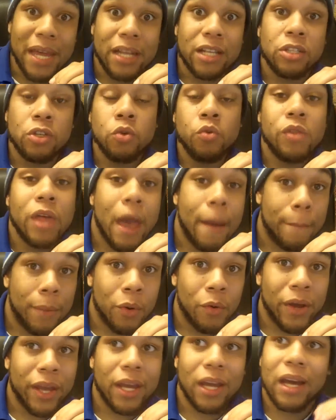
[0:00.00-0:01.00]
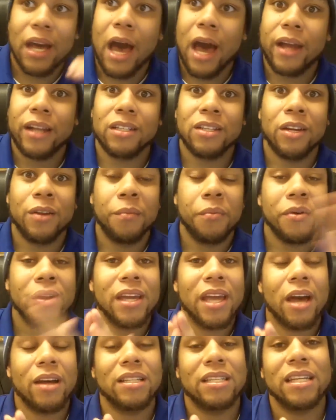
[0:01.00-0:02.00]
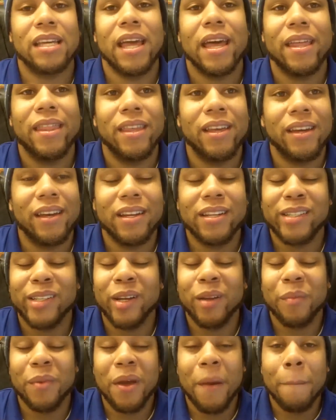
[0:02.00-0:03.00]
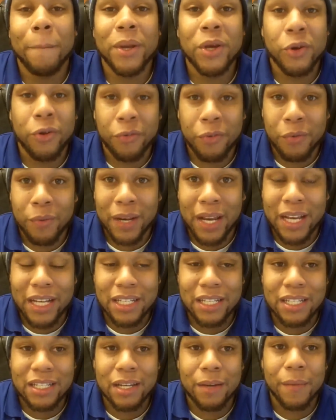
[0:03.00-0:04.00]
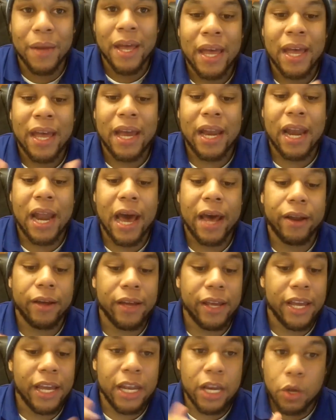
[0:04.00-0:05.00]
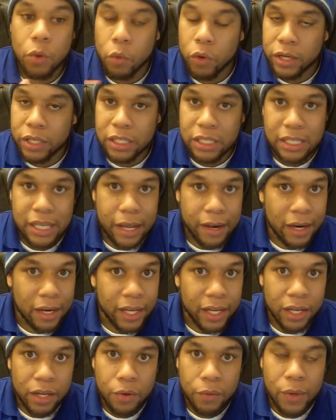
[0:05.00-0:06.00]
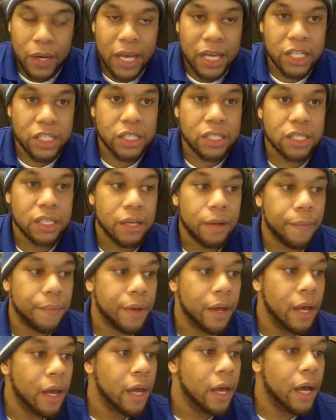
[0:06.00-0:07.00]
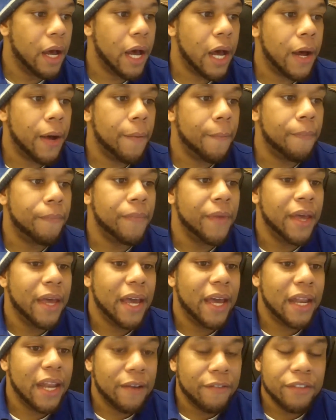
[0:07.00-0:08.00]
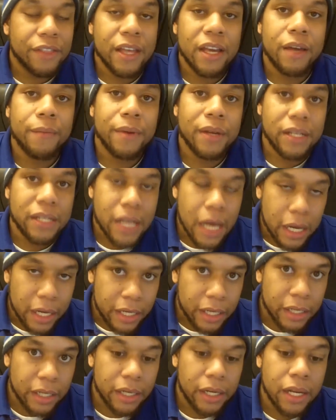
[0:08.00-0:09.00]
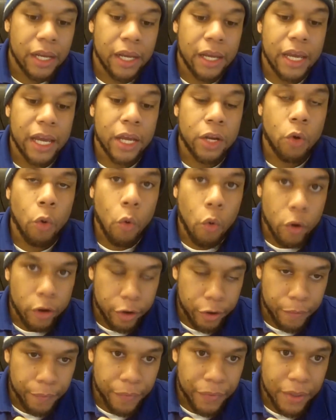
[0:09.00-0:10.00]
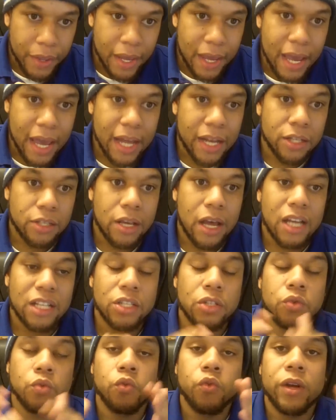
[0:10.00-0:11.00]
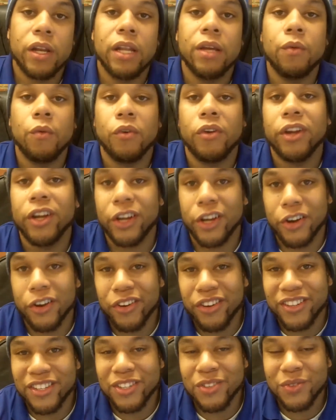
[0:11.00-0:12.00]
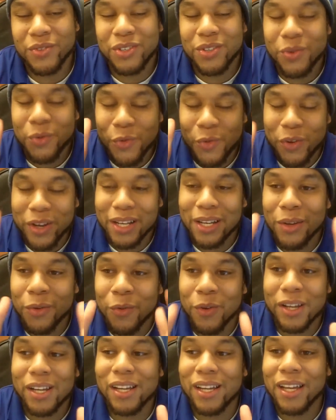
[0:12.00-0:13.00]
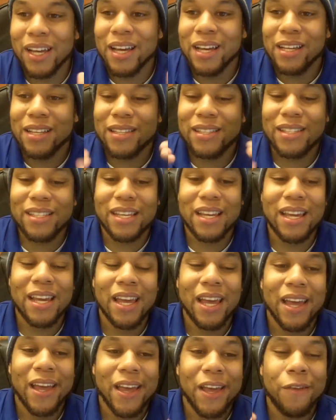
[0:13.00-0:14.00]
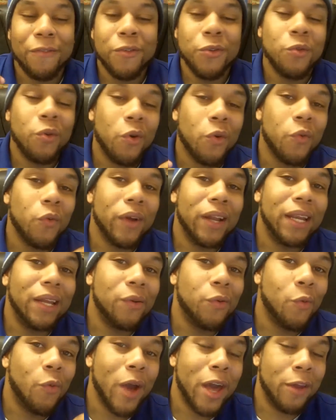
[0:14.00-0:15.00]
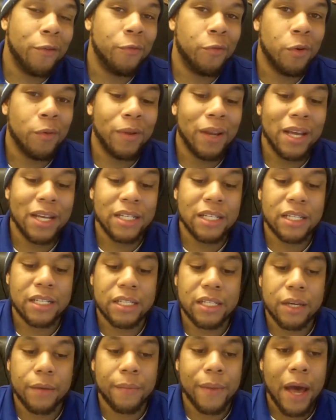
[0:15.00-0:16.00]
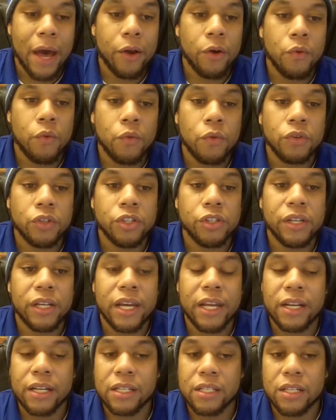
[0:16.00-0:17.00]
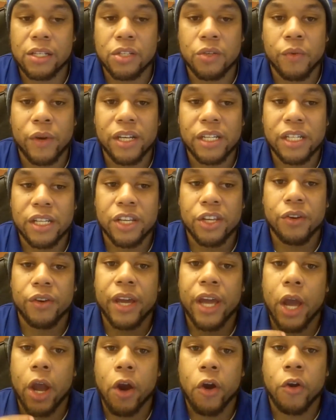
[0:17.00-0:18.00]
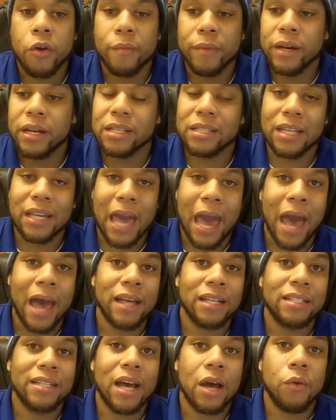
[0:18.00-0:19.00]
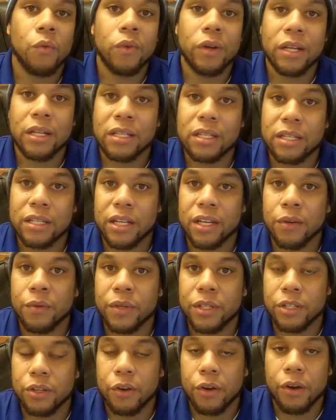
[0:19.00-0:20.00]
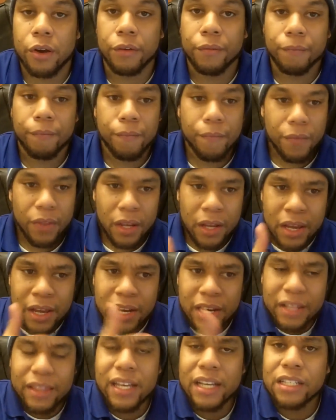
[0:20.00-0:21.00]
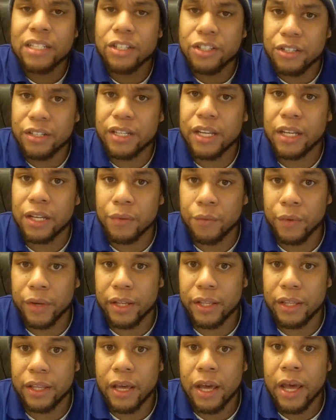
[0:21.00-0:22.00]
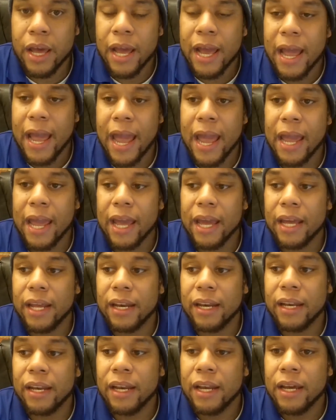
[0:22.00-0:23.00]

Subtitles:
to that point, God is going to bring y'all together, and it's going to be a beautiful relationship, and not anyone settling in a relationship, and everything will be done in order. And so I just really want to encourage you to really see if you are really ready for a relationship. I don't want you to get in a situation and you get hurt because the guy is not willing to deal with the things that you're dealing with. And